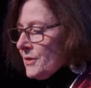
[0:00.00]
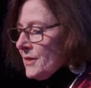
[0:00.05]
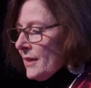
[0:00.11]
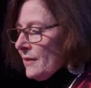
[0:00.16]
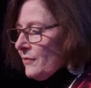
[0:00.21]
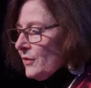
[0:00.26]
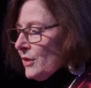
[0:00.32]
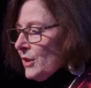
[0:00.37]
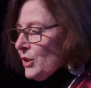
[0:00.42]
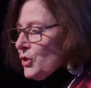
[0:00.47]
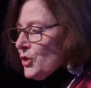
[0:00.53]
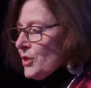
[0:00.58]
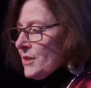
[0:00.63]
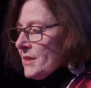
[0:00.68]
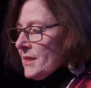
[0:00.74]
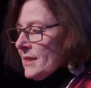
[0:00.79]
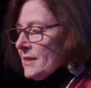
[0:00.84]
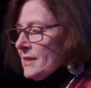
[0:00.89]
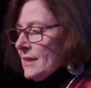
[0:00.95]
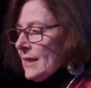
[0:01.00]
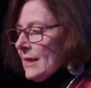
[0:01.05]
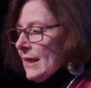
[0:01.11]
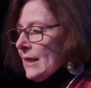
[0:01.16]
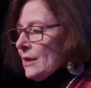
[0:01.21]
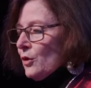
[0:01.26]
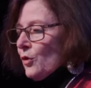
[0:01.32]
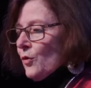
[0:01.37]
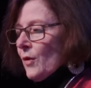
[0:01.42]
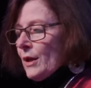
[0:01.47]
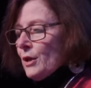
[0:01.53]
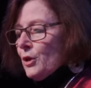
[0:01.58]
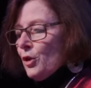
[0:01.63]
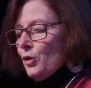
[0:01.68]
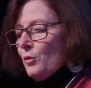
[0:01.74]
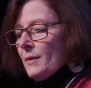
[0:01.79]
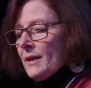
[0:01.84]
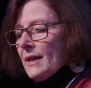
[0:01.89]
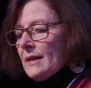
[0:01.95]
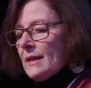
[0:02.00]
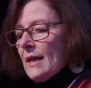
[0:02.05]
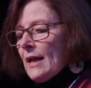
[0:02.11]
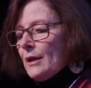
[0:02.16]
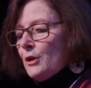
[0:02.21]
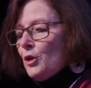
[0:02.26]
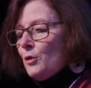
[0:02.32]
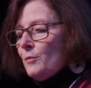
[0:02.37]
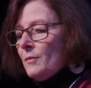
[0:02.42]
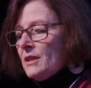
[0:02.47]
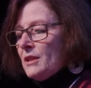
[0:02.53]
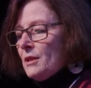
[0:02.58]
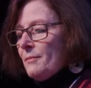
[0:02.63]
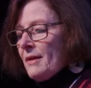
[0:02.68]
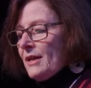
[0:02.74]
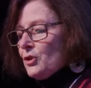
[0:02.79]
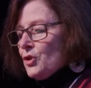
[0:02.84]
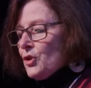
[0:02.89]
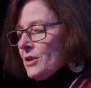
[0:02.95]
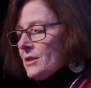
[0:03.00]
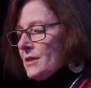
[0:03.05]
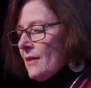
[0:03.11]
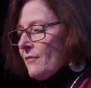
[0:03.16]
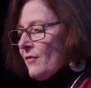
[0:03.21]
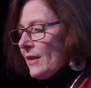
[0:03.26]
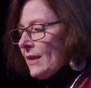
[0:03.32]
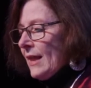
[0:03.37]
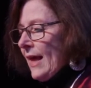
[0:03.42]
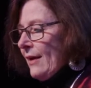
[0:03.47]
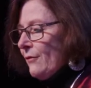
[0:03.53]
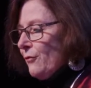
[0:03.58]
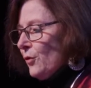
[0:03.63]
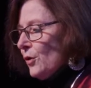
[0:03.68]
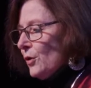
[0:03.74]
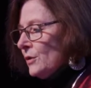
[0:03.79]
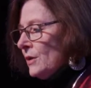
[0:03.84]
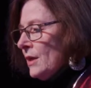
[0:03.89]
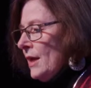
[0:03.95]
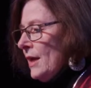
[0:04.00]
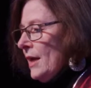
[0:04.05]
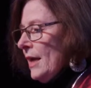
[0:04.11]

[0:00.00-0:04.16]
set of allegiances that integrate human and non-human dimensions of the life world